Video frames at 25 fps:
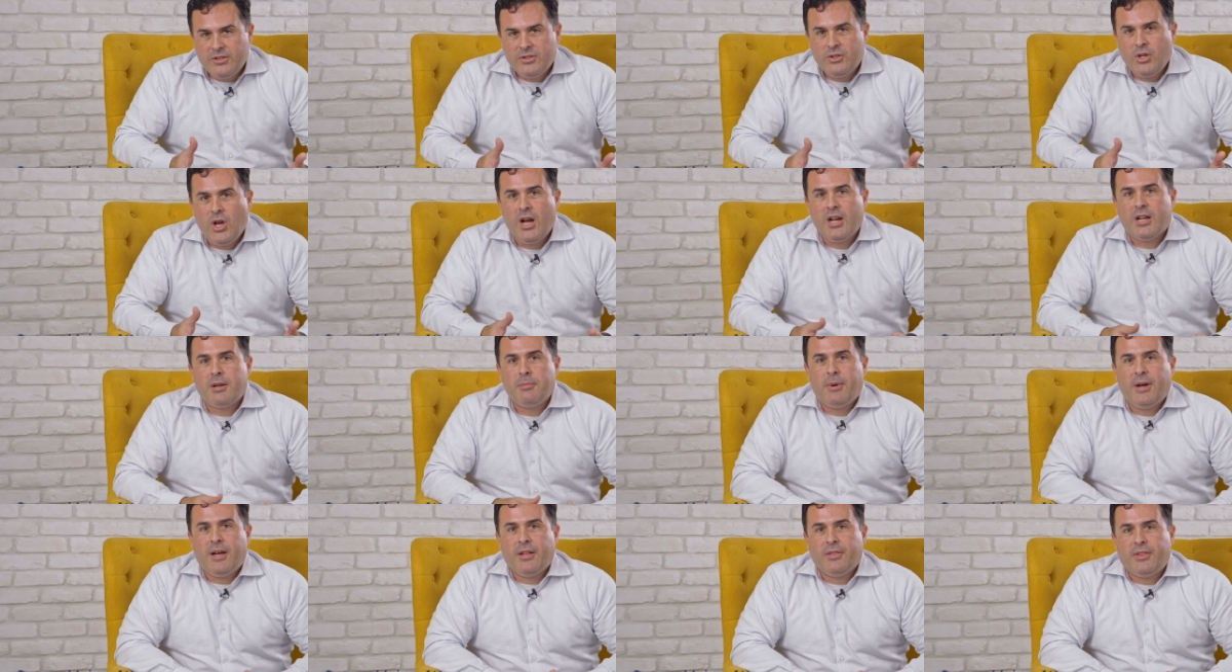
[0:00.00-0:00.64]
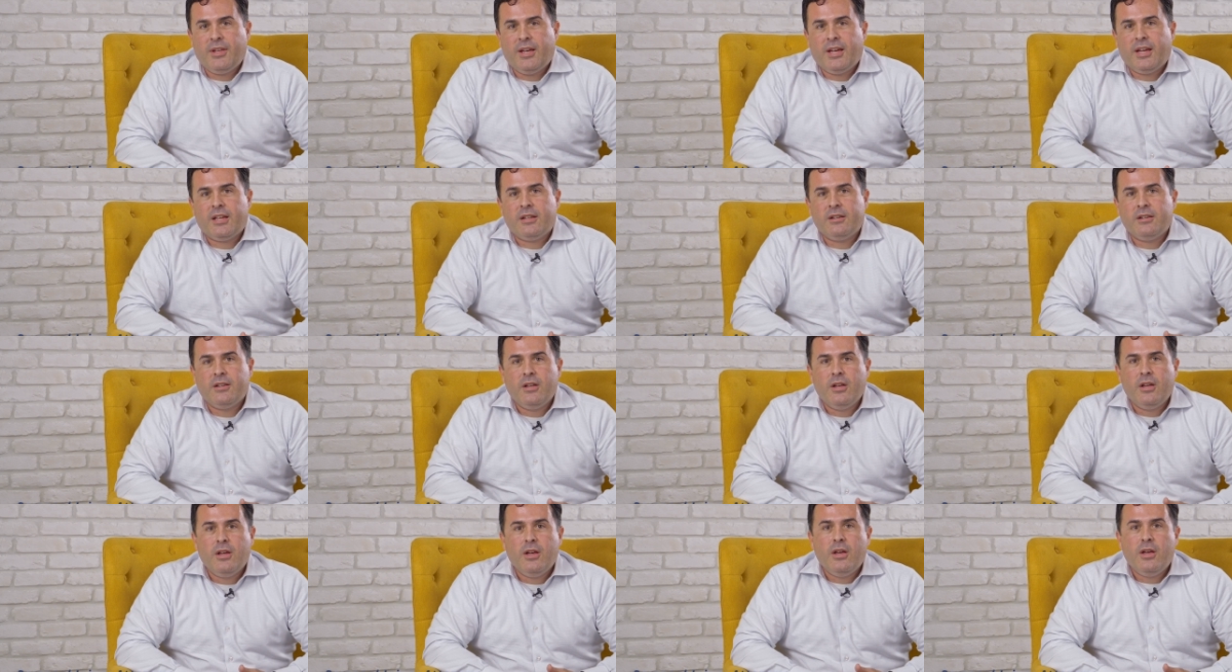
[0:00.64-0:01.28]
Let's talk about that.
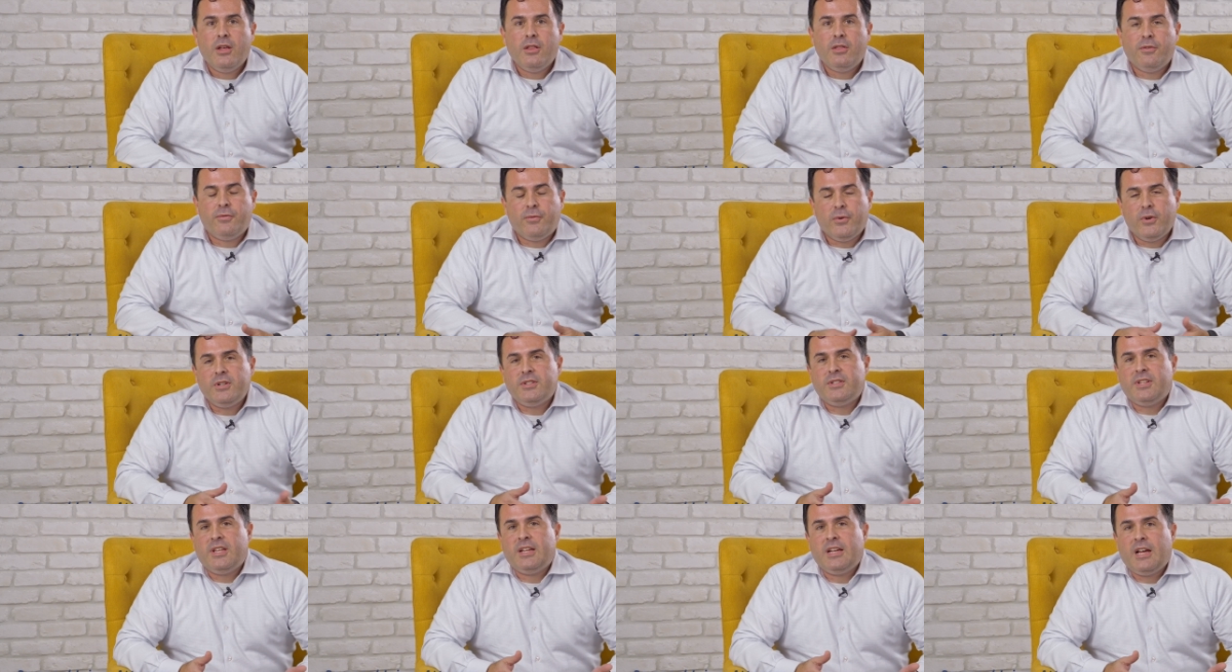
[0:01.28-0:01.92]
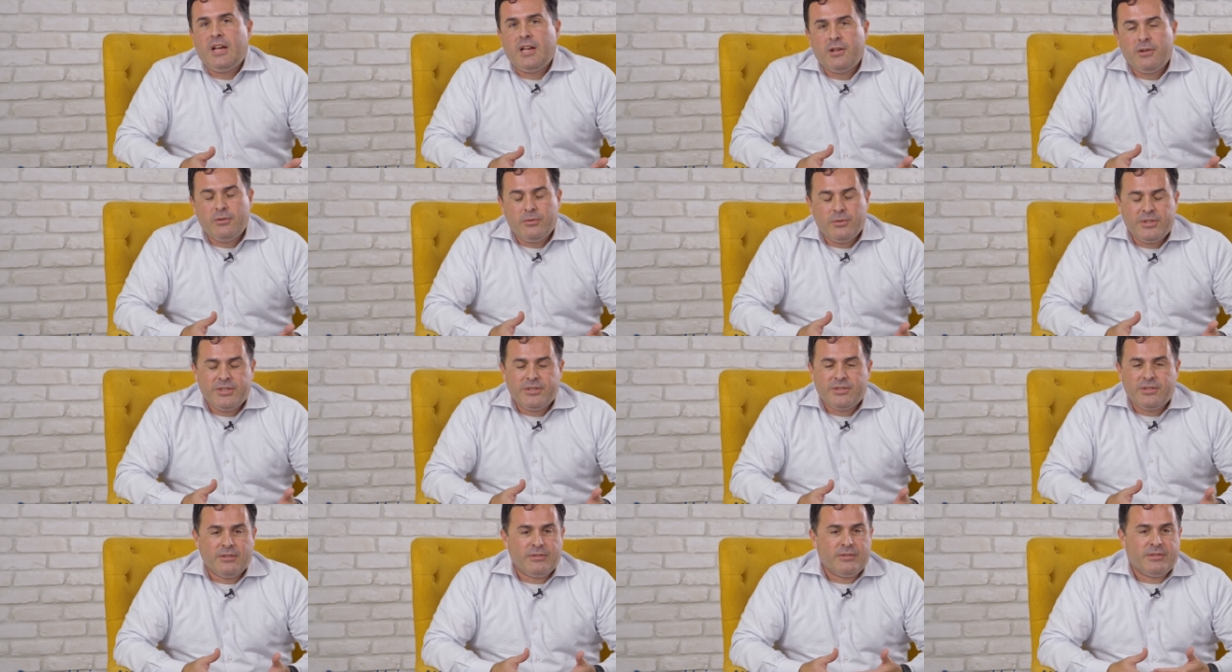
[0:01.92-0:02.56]
The first thing I
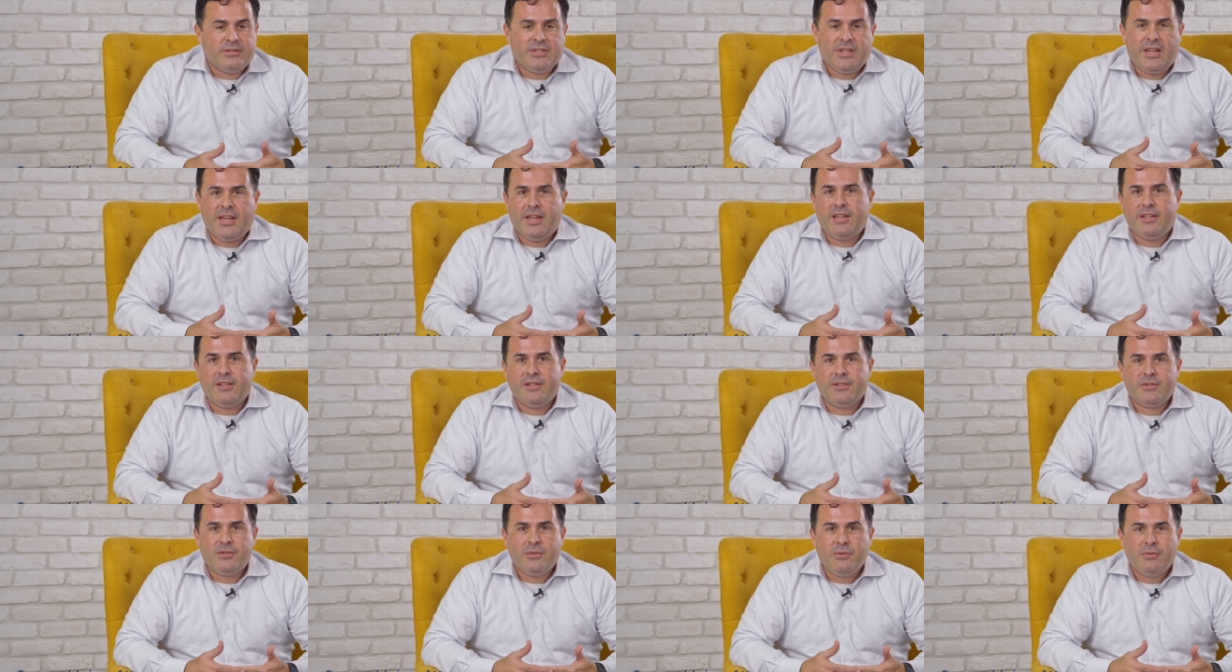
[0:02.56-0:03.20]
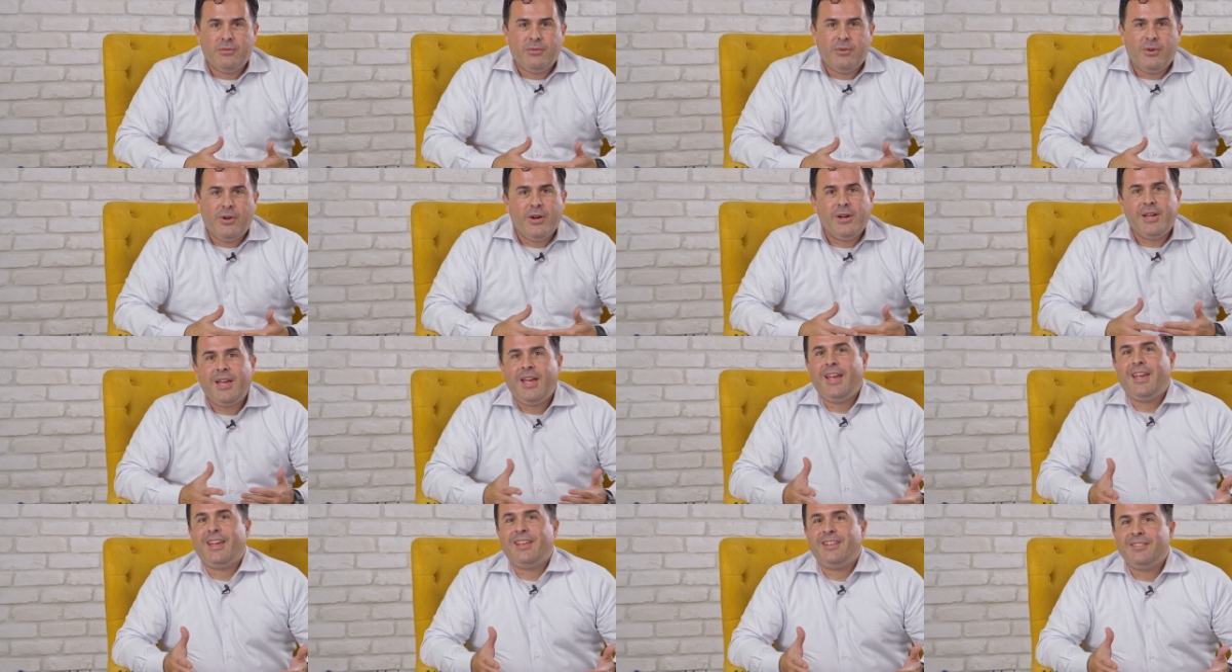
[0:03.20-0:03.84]
always say is,
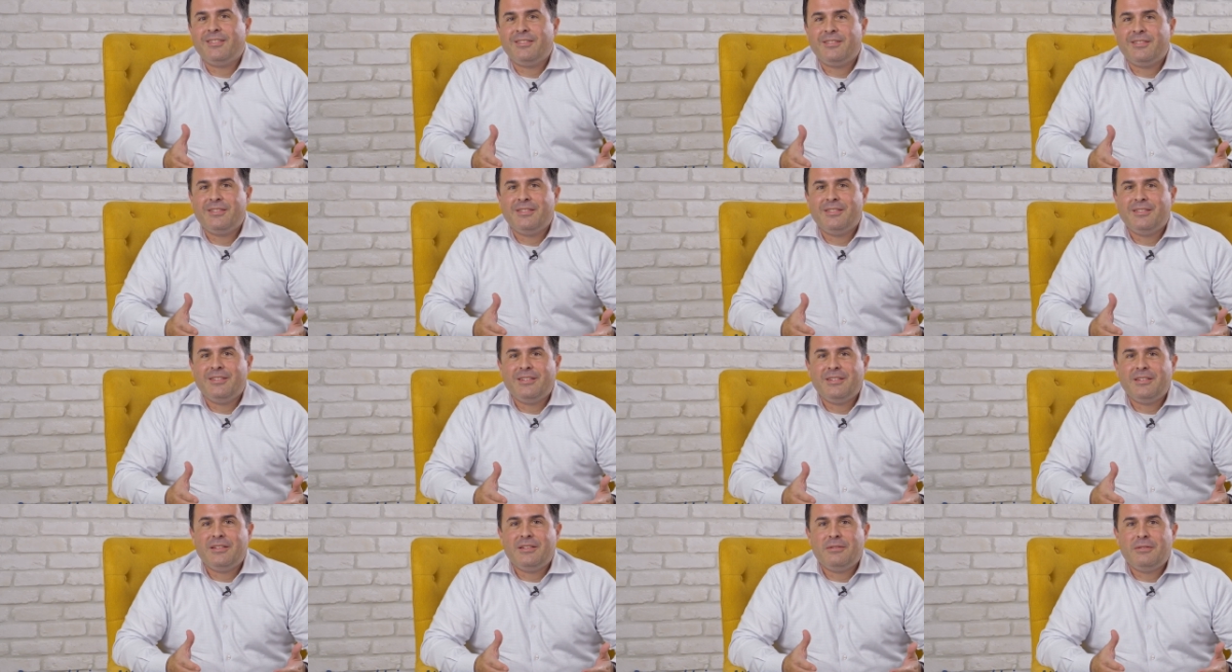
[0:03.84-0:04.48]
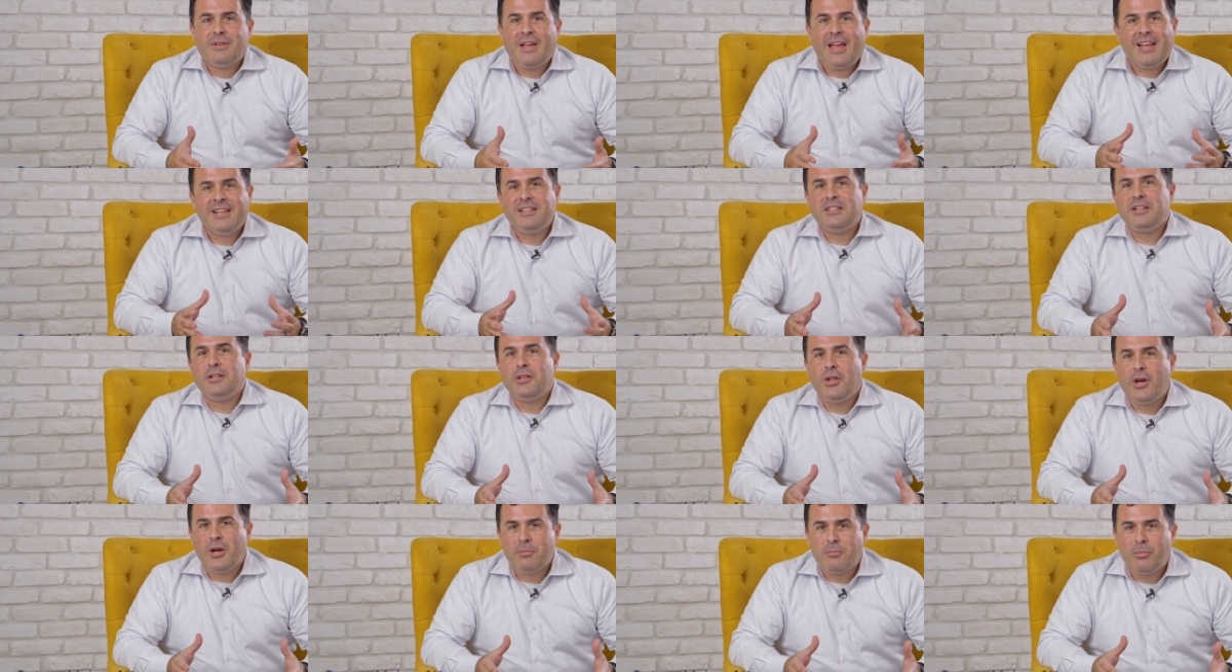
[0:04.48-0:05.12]
okay,
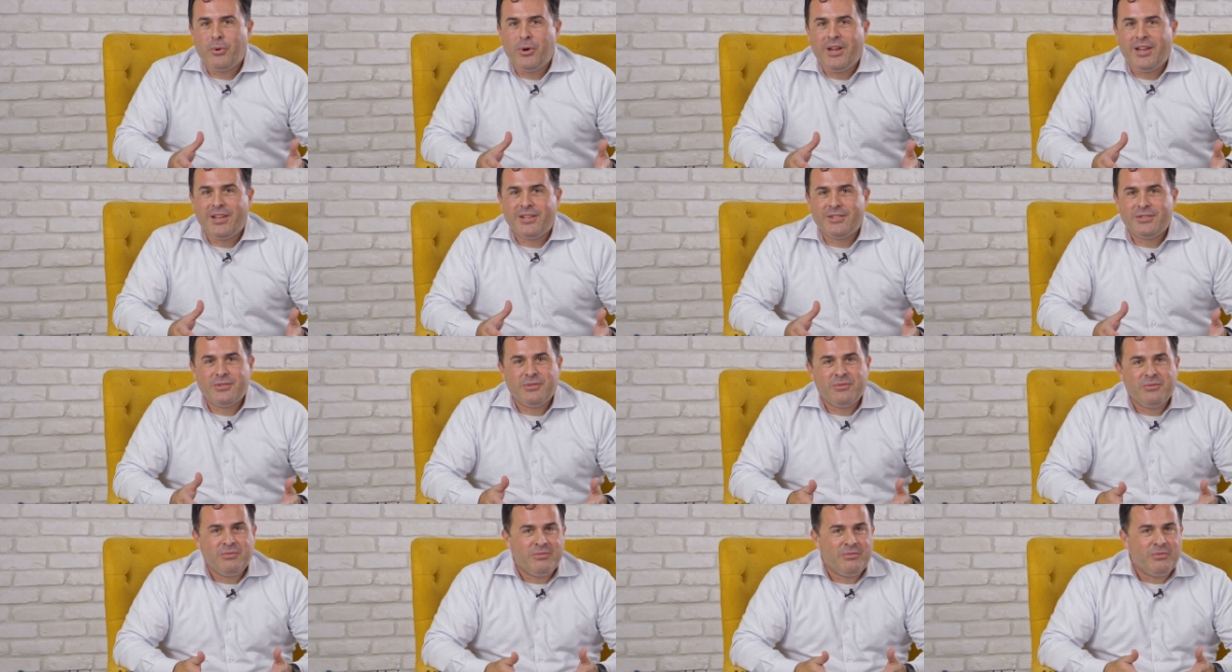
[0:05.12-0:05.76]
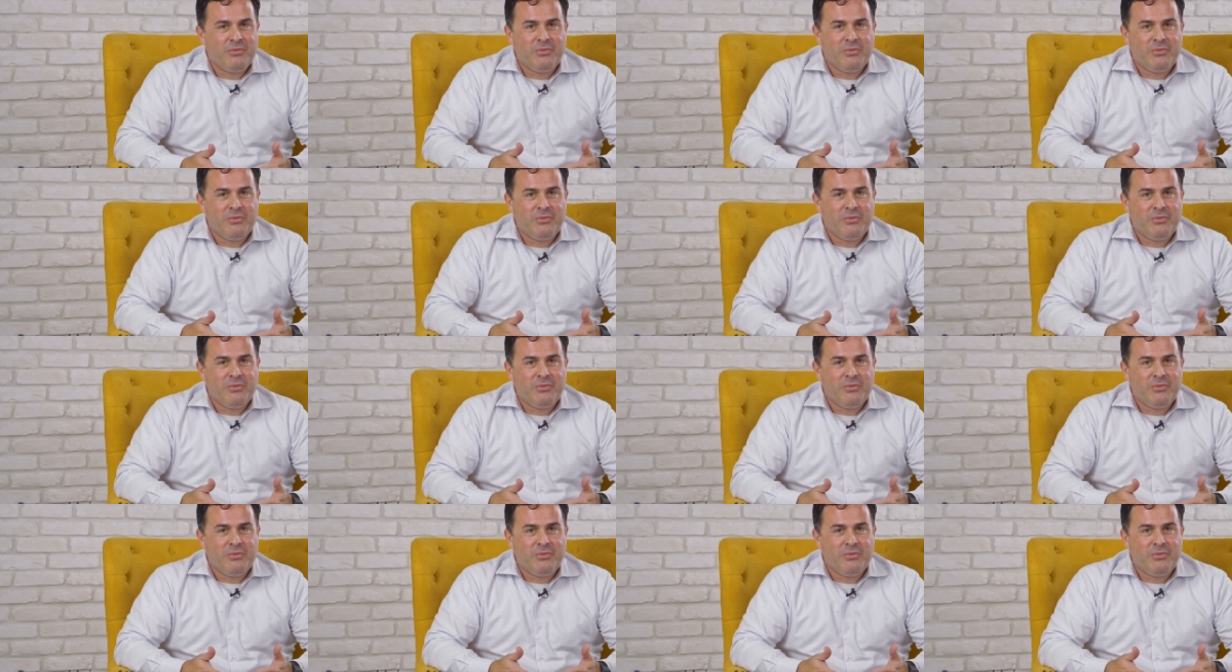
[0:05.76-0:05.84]
anti-lock brakes.